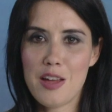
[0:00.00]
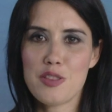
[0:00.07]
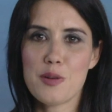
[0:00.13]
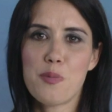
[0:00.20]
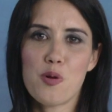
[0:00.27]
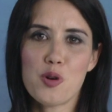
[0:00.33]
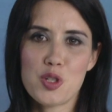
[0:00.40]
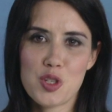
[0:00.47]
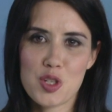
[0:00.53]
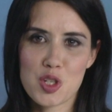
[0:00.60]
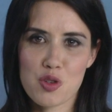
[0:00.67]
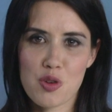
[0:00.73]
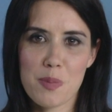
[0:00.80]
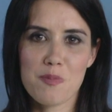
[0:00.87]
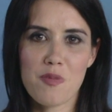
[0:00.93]
The push to
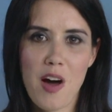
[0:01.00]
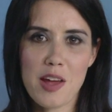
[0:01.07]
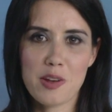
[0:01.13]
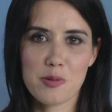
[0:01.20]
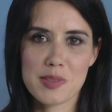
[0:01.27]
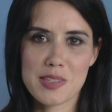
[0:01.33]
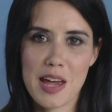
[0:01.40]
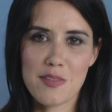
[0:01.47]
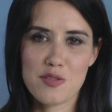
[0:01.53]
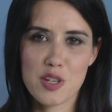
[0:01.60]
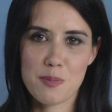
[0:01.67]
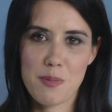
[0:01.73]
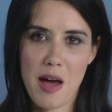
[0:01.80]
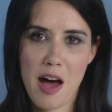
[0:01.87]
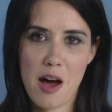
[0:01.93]
strip vital
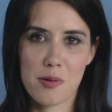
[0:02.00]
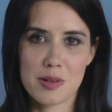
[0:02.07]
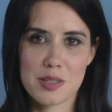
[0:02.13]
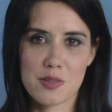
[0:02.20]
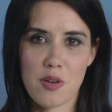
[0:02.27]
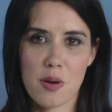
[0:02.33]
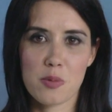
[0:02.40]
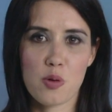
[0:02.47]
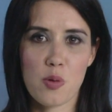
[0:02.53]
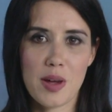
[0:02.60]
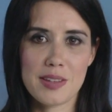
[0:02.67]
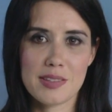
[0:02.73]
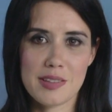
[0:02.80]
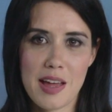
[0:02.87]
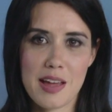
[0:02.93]
safety powers from
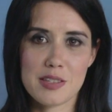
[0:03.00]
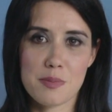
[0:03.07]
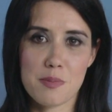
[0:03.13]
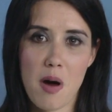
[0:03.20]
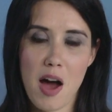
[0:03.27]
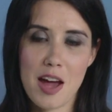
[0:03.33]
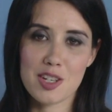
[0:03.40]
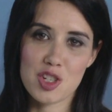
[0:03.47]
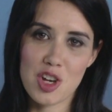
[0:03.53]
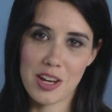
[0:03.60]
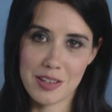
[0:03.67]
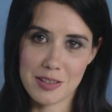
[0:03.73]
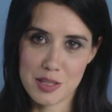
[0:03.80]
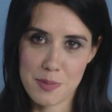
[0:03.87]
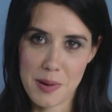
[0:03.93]
Queensland's mine
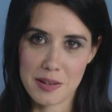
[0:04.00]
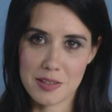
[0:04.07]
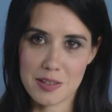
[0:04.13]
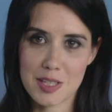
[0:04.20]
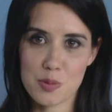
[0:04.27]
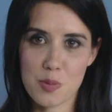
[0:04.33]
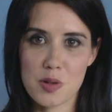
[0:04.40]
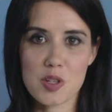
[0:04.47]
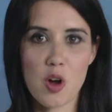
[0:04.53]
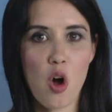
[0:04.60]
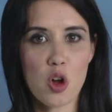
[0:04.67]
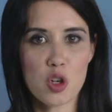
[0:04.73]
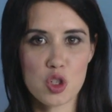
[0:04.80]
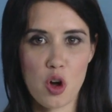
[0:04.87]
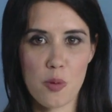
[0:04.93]
check inspectors was a
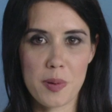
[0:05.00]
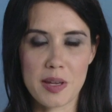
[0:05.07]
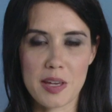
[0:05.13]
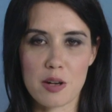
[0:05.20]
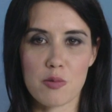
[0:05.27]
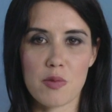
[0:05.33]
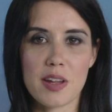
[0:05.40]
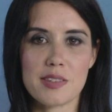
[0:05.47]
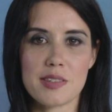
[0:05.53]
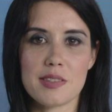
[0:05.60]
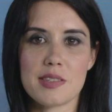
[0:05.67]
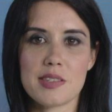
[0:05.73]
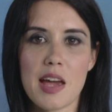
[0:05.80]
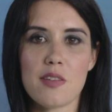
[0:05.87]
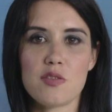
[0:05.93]
hot topic at a
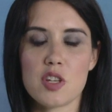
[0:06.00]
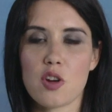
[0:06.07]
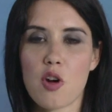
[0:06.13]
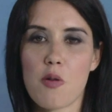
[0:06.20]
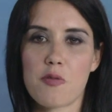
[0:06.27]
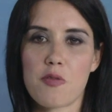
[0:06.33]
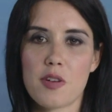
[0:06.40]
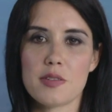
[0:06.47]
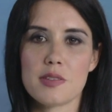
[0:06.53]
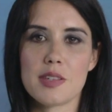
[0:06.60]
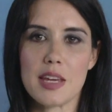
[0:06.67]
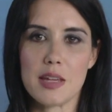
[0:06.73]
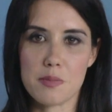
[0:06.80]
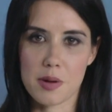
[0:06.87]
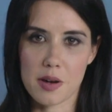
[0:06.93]
recent safety conference
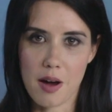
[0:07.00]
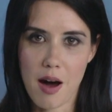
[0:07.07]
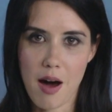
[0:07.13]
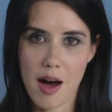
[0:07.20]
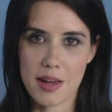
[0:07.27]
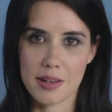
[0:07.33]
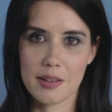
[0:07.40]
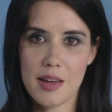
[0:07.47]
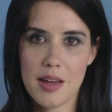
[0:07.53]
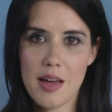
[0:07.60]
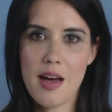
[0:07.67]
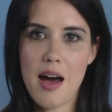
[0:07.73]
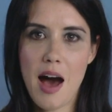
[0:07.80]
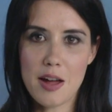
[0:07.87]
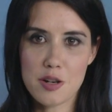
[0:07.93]
in Mackay.
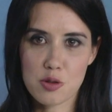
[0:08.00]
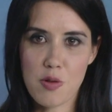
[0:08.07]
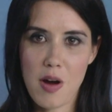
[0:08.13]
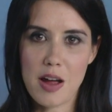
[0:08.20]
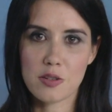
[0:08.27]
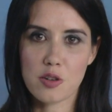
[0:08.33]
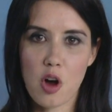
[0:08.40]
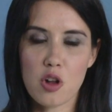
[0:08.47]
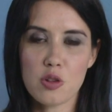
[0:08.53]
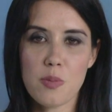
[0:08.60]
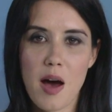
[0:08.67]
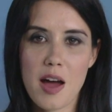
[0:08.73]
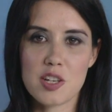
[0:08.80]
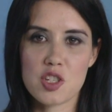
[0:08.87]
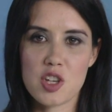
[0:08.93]
Underground coal
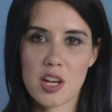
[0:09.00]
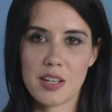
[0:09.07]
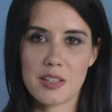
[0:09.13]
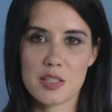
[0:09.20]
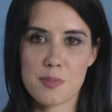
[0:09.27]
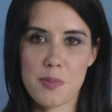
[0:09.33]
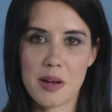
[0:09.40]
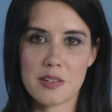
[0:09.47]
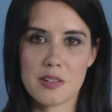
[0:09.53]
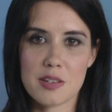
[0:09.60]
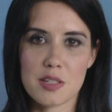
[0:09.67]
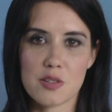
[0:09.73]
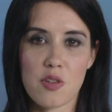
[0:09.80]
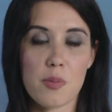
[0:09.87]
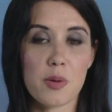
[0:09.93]
mine check
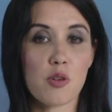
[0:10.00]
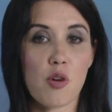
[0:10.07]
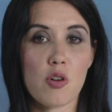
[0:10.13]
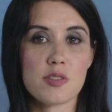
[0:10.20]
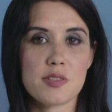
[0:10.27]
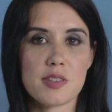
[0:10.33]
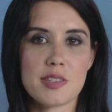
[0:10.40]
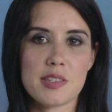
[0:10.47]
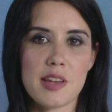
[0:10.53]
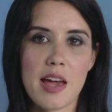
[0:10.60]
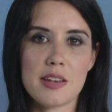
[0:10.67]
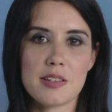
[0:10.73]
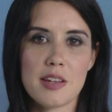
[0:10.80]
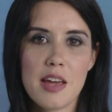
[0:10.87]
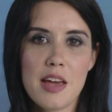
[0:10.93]
inspectors from across the
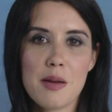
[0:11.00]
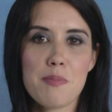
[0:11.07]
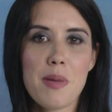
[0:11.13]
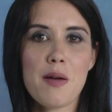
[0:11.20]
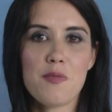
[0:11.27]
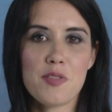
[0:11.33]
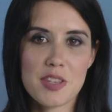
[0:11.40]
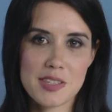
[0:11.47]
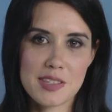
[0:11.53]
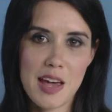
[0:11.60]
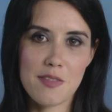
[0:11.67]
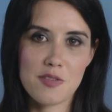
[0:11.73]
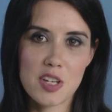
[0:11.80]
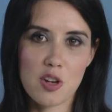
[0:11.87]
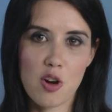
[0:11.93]
state met for the
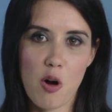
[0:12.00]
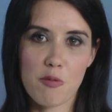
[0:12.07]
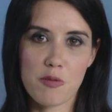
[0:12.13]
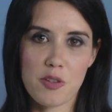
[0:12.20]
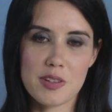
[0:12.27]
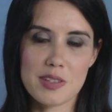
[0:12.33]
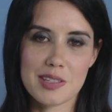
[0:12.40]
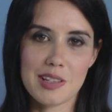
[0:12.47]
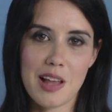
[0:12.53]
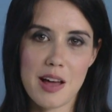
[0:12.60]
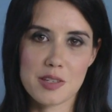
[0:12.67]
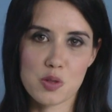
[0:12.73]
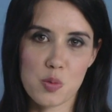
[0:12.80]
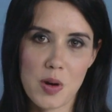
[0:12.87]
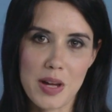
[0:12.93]
safety conference
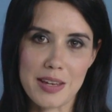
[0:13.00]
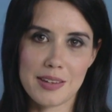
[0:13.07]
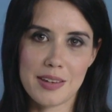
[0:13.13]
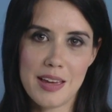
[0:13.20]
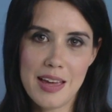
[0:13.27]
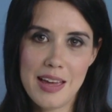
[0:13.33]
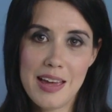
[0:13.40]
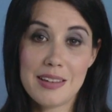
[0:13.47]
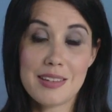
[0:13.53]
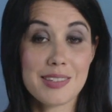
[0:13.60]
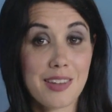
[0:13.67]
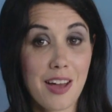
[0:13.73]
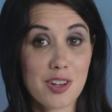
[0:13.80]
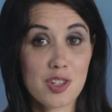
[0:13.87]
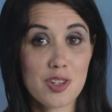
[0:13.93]
last week.
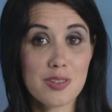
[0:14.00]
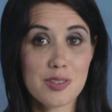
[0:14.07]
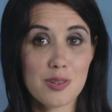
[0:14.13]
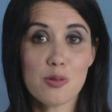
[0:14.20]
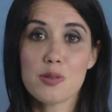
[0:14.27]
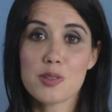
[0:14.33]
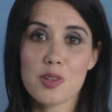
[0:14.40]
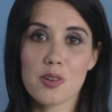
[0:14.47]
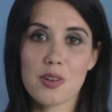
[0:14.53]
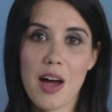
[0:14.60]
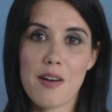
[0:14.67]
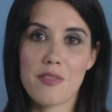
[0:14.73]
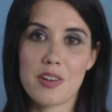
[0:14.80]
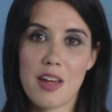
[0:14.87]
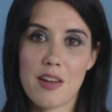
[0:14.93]
Discussions also
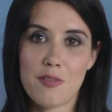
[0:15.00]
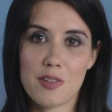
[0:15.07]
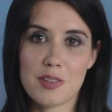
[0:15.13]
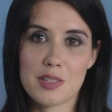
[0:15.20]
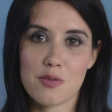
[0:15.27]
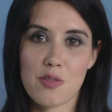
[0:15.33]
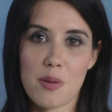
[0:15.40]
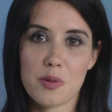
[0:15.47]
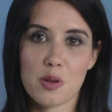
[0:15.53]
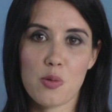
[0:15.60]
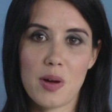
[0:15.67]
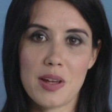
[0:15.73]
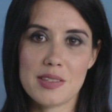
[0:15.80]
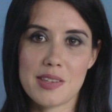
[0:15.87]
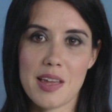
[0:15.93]
covered efforts from the
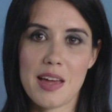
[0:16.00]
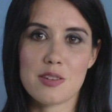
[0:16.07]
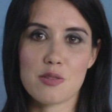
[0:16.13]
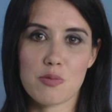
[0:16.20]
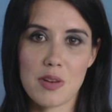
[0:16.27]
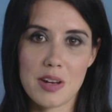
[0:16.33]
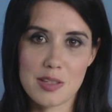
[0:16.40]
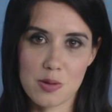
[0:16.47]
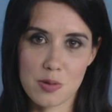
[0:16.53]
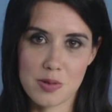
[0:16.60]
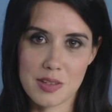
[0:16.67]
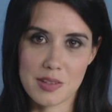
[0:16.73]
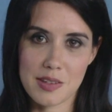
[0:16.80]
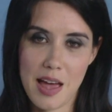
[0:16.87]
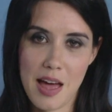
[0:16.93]
Queensland
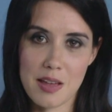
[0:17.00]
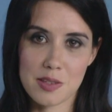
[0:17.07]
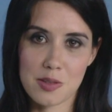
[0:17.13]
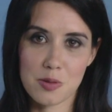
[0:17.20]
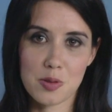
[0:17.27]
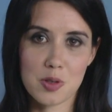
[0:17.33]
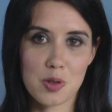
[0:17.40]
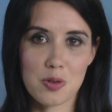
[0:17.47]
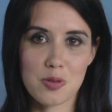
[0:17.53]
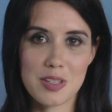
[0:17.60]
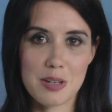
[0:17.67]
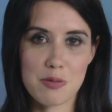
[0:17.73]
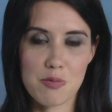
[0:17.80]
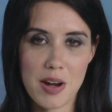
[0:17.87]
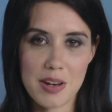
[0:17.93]
Resources Council to
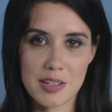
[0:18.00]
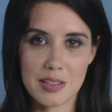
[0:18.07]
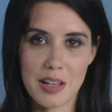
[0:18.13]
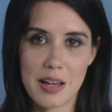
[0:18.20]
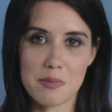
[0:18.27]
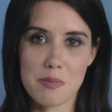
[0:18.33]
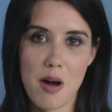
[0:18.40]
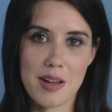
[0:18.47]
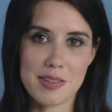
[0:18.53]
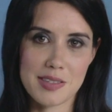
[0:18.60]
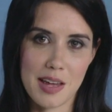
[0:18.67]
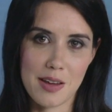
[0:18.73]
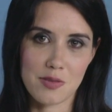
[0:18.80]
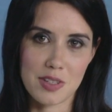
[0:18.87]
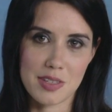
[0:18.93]
deregulate mine
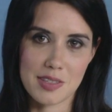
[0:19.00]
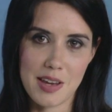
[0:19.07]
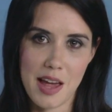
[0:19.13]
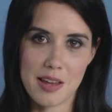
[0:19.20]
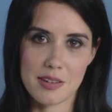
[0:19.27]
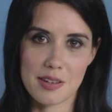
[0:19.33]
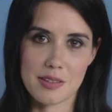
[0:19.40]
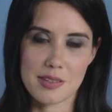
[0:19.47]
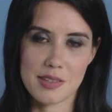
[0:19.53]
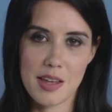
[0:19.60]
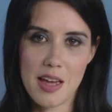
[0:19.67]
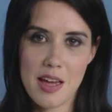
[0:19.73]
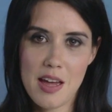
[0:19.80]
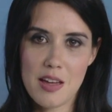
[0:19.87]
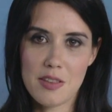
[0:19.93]
safety standards.
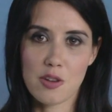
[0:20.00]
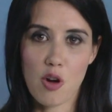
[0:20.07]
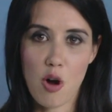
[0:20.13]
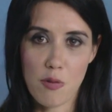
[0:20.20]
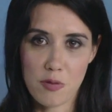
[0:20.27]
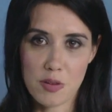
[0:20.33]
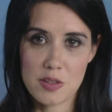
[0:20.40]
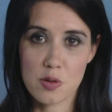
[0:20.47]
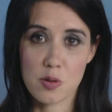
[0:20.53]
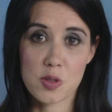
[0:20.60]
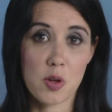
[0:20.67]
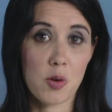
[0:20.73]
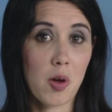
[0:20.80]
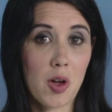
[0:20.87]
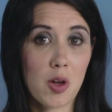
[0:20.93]
The conference
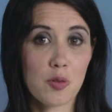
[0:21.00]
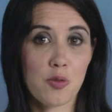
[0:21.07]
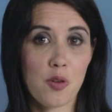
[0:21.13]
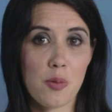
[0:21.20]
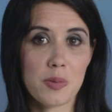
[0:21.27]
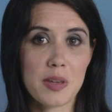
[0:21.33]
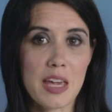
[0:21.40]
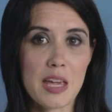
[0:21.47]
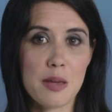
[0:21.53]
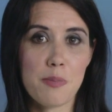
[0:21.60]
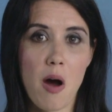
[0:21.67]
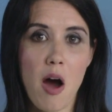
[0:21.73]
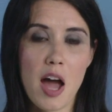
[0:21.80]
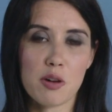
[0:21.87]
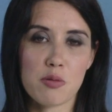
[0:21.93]
also heard from key
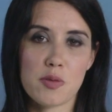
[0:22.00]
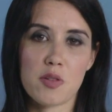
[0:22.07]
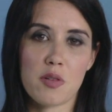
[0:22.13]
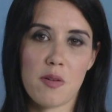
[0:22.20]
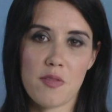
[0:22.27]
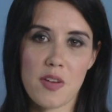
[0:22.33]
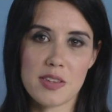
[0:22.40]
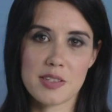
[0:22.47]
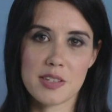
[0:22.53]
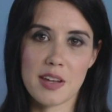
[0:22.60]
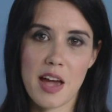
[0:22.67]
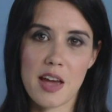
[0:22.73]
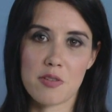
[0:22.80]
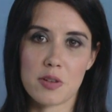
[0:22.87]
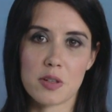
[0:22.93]
Pike River
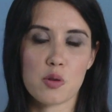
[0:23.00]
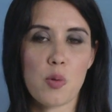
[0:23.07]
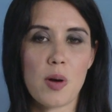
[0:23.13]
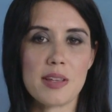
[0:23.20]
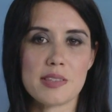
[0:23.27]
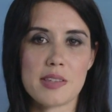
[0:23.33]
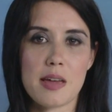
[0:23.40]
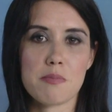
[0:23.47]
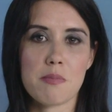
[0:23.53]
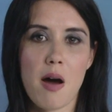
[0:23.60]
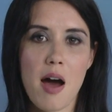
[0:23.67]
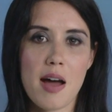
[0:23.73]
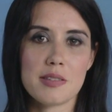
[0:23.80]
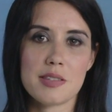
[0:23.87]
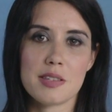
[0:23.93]
investigator and Queensland
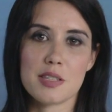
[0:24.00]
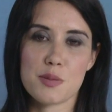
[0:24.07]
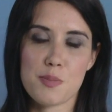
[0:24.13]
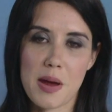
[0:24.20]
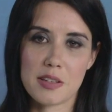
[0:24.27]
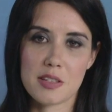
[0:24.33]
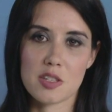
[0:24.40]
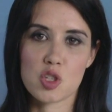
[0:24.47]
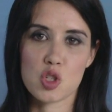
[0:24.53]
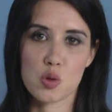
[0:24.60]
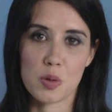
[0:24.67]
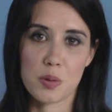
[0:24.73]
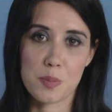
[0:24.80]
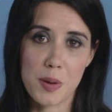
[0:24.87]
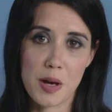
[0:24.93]
Mines Inspector
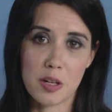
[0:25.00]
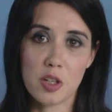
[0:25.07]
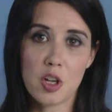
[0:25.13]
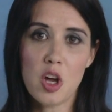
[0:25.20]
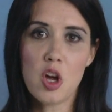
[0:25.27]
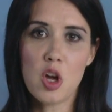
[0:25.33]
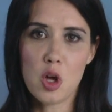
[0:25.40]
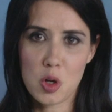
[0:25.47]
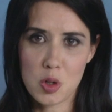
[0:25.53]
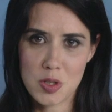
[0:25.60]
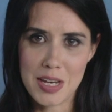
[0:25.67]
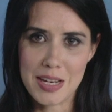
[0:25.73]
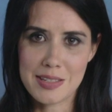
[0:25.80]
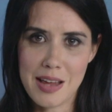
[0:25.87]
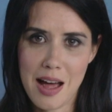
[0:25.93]
Stuart Bell, who
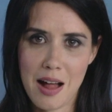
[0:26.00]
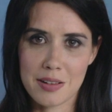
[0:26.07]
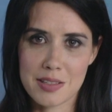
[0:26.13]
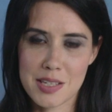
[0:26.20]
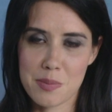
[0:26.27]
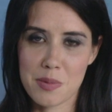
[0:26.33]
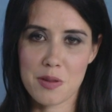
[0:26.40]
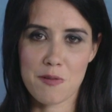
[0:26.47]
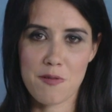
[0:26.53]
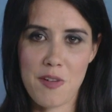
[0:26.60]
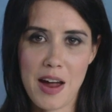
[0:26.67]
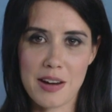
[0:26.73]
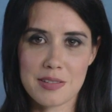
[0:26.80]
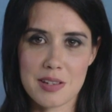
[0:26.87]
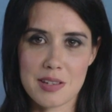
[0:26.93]
detailed some of the
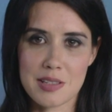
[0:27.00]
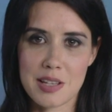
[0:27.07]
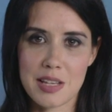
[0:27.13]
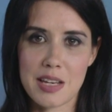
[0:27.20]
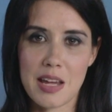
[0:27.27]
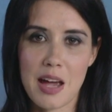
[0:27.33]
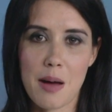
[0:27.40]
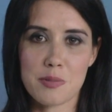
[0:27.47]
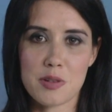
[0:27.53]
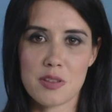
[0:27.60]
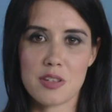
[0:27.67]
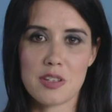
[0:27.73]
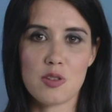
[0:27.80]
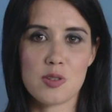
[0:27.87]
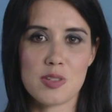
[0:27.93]
factors leading up to
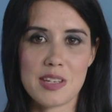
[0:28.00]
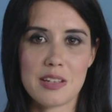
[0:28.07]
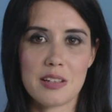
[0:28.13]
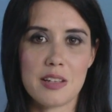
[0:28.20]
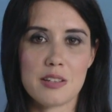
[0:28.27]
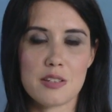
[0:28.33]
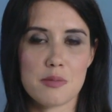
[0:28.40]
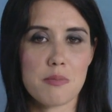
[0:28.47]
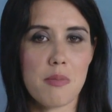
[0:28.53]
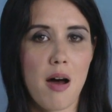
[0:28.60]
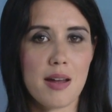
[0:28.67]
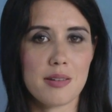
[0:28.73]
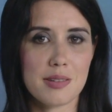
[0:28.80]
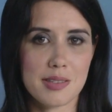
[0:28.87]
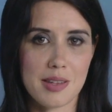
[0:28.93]
the New Zealand
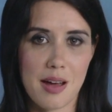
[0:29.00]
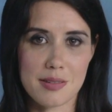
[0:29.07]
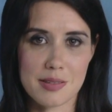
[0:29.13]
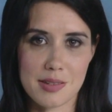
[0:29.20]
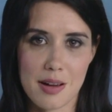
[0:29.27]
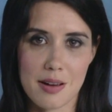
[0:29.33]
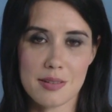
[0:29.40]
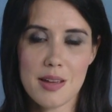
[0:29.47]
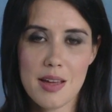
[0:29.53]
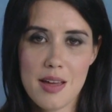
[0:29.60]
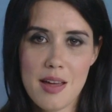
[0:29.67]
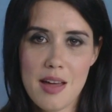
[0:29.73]
mine disaster.